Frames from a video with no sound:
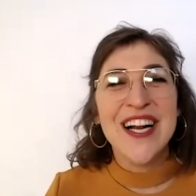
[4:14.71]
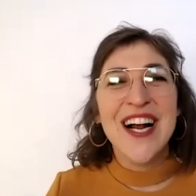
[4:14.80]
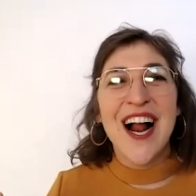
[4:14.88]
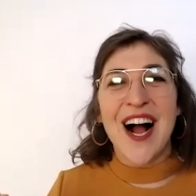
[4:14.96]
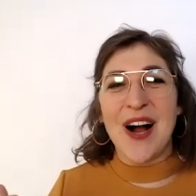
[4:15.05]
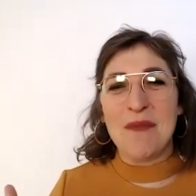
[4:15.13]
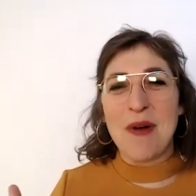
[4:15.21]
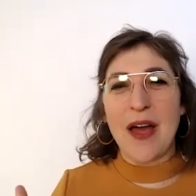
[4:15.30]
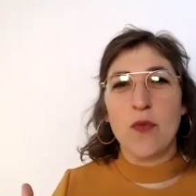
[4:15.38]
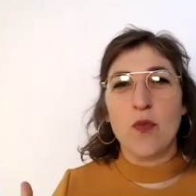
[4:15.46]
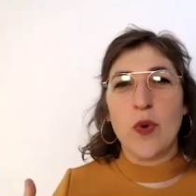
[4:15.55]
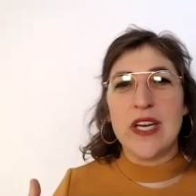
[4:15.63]

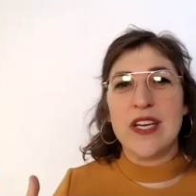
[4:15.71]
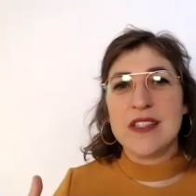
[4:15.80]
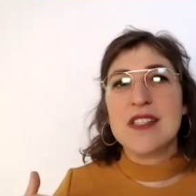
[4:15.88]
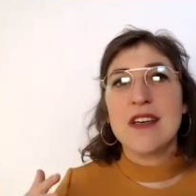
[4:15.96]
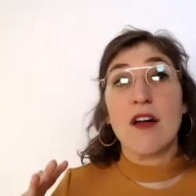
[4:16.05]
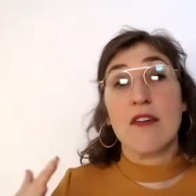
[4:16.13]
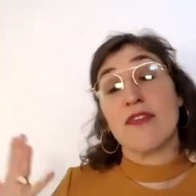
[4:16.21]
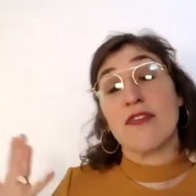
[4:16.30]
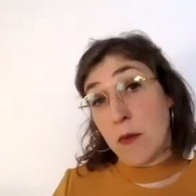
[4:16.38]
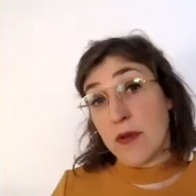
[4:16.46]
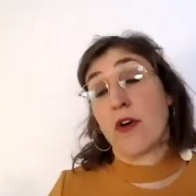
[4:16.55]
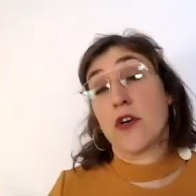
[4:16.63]
And we need to not fight
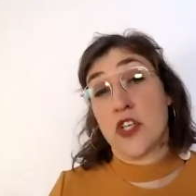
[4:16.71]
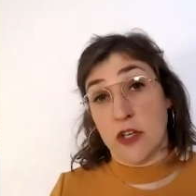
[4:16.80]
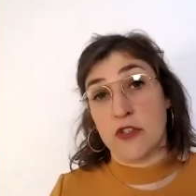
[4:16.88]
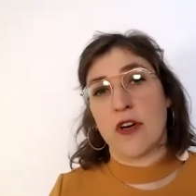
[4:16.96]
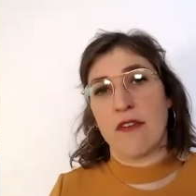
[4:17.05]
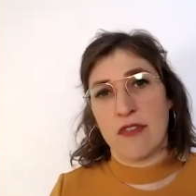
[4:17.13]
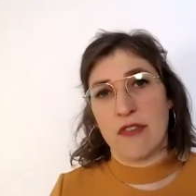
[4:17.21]
with our children every